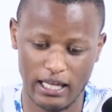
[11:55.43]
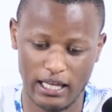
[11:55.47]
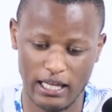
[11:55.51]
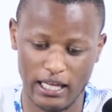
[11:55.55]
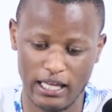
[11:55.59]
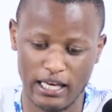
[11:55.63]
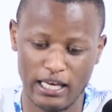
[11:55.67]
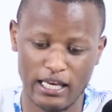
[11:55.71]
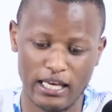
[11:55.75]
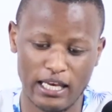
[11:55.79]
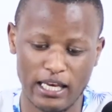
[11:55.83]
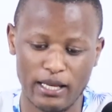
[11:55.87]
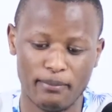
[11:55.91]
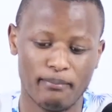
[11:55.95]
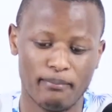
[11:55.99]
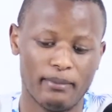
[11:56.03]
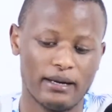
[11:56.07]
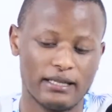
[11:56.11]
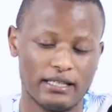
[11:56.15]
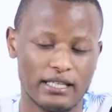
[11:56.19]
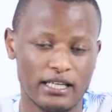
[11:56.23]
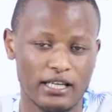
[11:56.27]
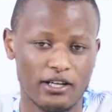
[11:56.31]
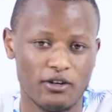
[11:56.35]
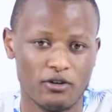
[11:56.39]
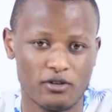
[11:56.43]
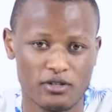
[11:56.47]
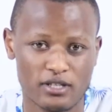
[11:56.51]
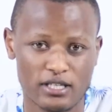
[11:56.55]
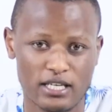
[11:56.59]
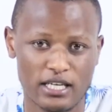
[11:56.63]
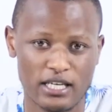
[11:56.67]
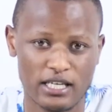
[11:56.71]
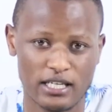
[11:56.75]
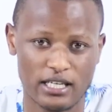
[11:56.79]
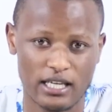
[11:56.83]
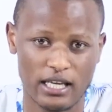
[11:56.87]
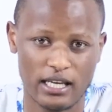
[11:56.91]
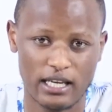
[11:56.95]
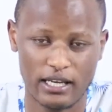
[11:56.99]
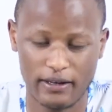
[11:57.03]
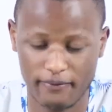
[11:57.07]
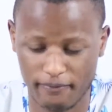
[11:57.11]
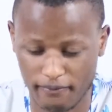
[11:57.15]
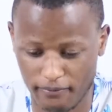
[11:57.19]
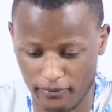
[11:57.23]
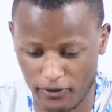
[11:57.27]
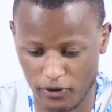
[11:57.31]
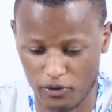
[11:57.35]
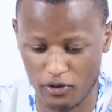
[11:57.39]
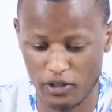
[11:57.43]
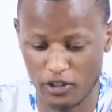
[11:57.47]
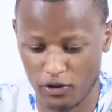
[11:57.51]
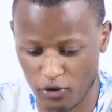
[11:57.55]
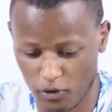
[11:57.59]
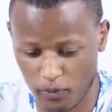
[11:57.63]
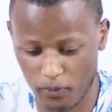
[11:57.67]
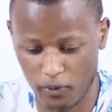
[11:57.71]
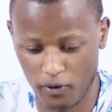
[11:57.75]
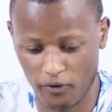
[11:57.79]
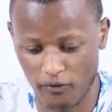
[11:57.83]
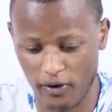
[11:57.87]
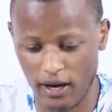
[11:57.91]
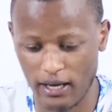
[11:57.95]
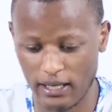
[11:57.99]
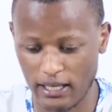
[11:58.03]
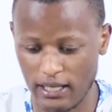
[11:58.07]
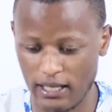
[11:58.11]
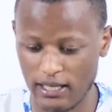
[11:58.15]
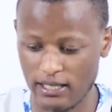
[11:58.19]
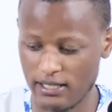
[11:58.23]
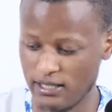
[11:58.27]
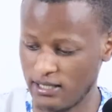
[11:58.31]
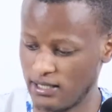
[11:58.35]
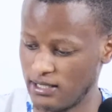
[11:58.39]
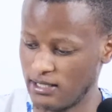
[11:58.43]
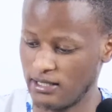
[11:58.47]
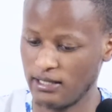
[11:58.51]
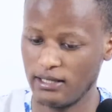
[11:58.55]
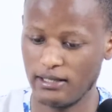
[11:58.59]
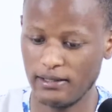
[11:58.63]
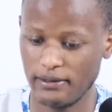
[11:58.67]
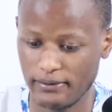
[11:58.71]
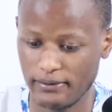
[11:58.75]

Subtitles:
in materials needed. You need to provide this.